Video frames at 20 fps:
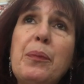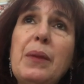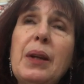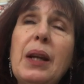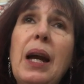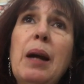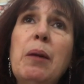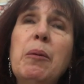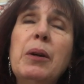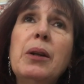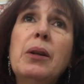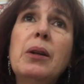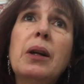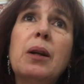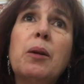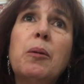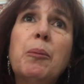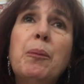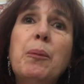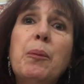I would
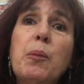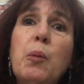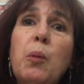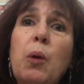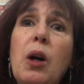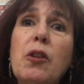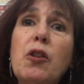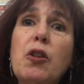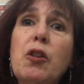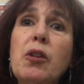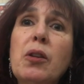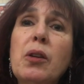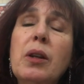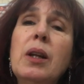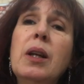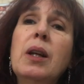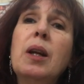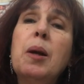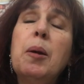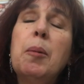wash
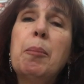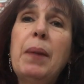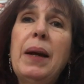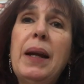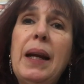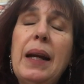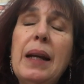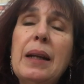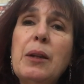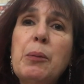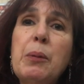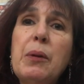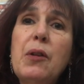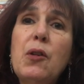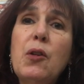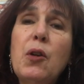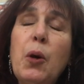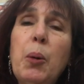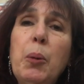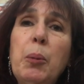my hands with
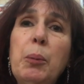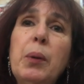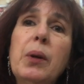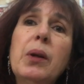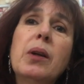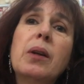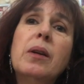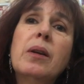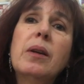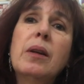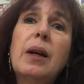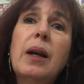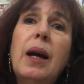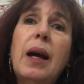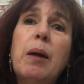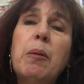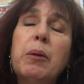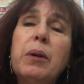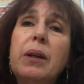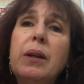soap.
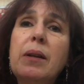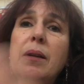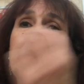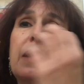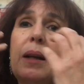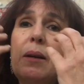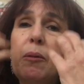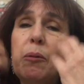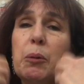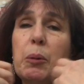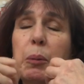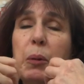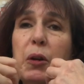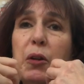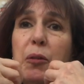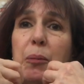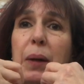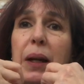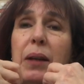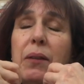I would then
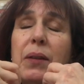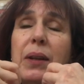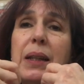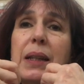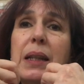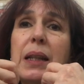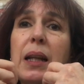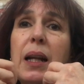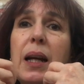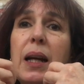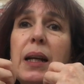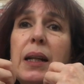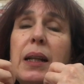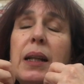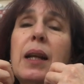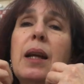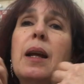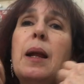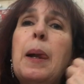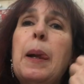remove my Invisalign,
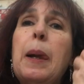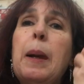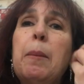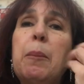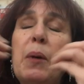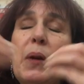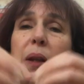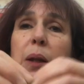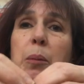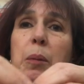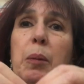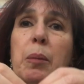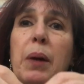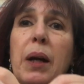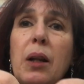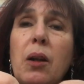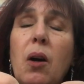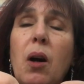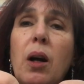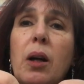put them in my
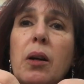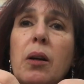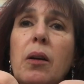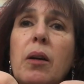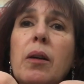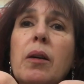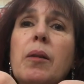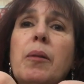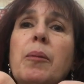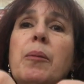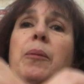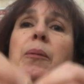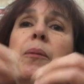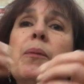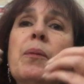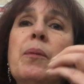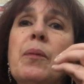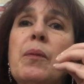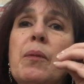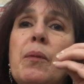locker
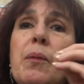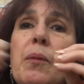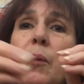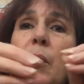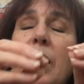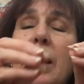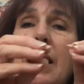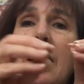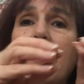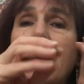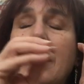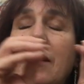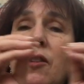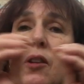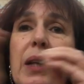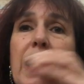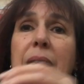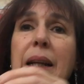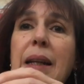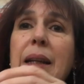without
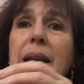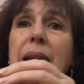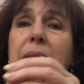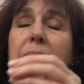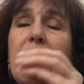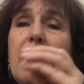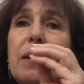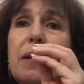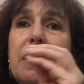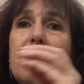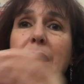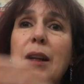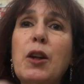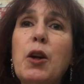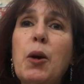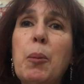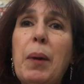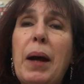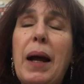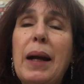touching anything else, then
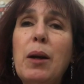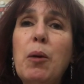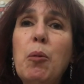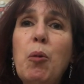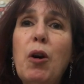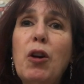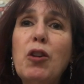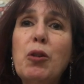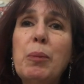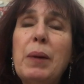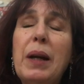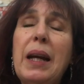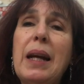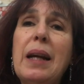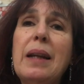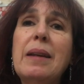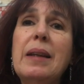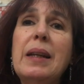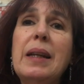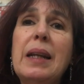go back and wash my
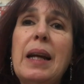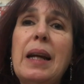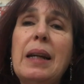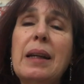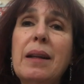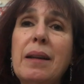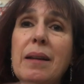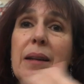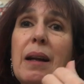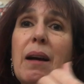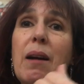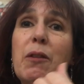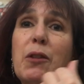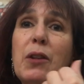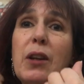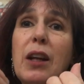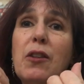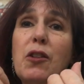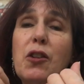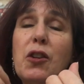hands again because now I've
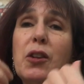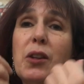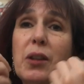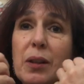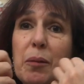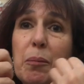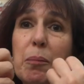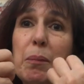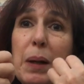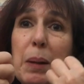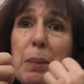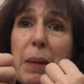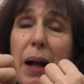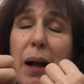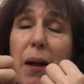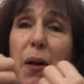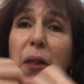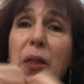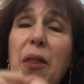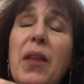touched my
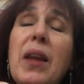mouth.